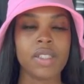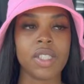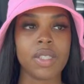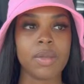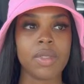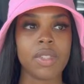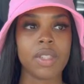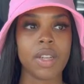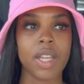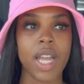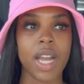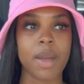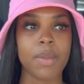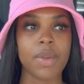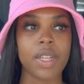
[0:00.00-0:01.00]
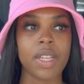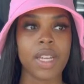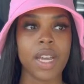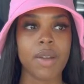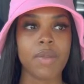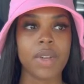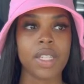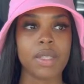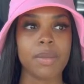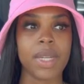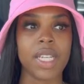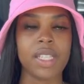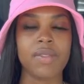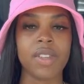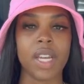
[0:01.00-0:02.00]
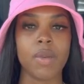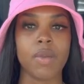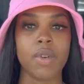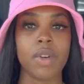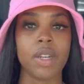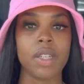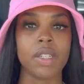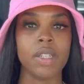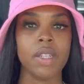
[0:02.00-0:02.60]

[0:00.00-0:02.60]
just so y'all can put in y'all resumes if y'all want.